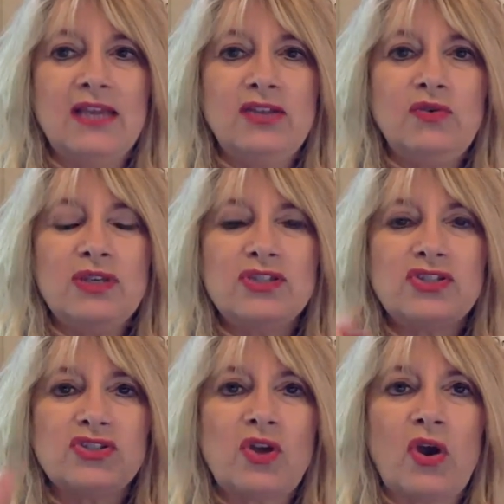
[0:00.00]
You can
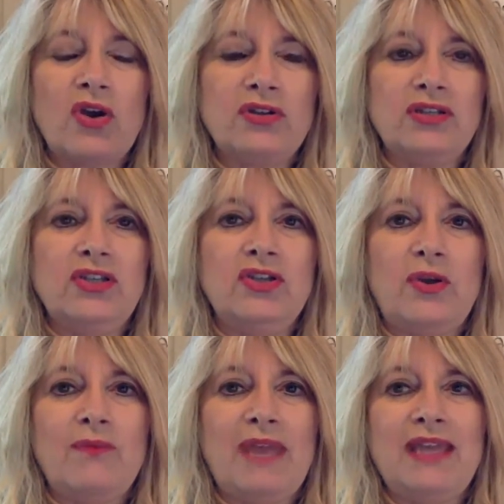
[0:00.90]
start,
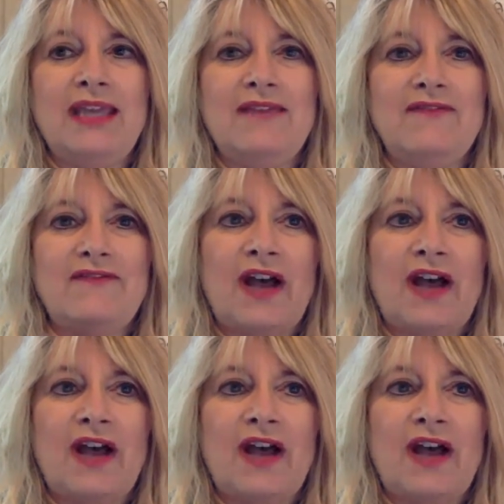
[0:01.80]
making